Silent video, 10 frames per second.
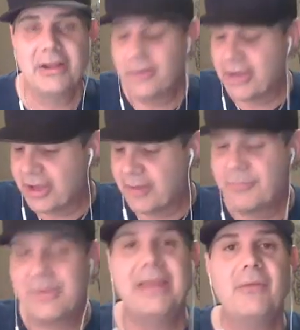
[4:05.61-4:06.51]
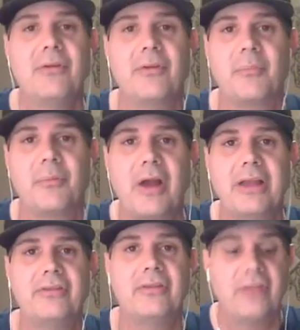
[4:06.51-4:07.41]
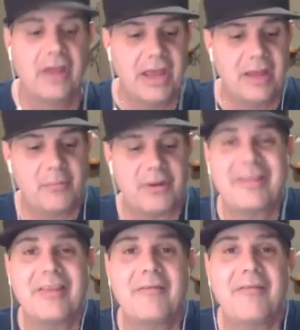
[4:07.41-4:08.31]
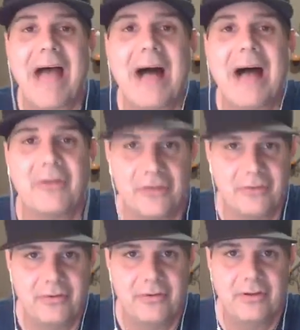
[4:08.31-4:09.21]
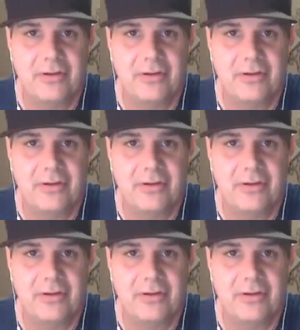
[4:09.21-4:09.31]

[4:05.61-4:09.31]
and you can compete with the prices and bring the value